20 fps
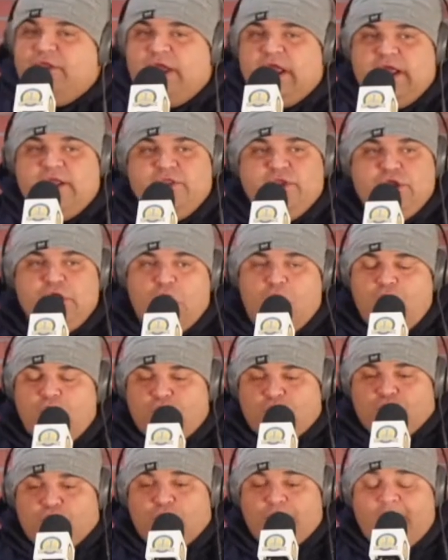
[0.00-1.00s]
the yoga
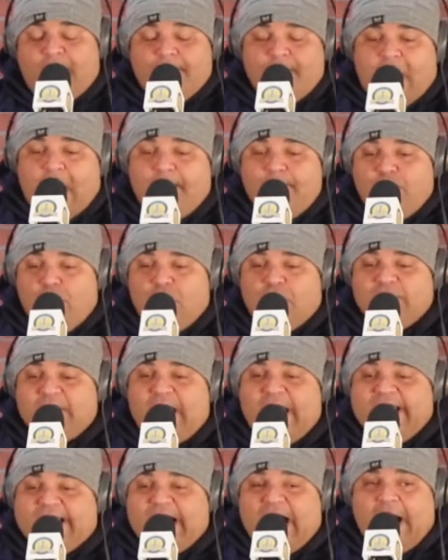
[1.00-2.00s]
room. I'm more
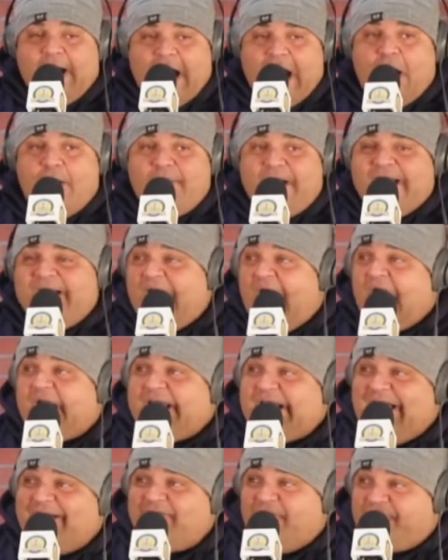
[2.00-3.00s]
like, how am I not gonna
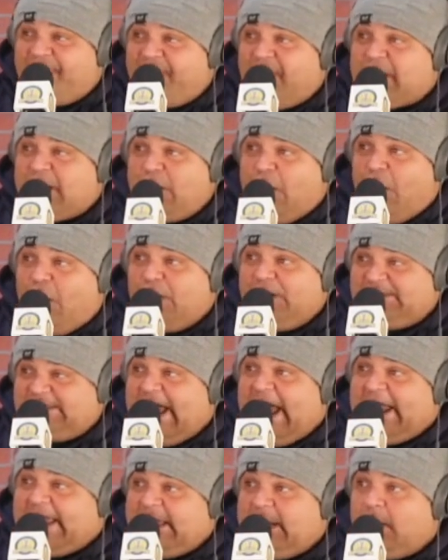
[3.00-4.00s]
have a fucking heart
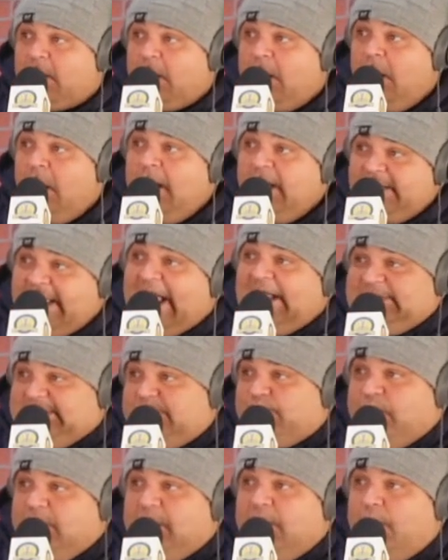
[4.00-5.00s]
attack here? That's
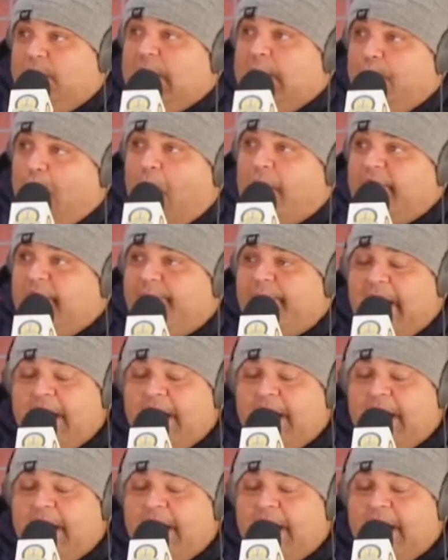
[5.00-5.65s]
really what I'm worried about.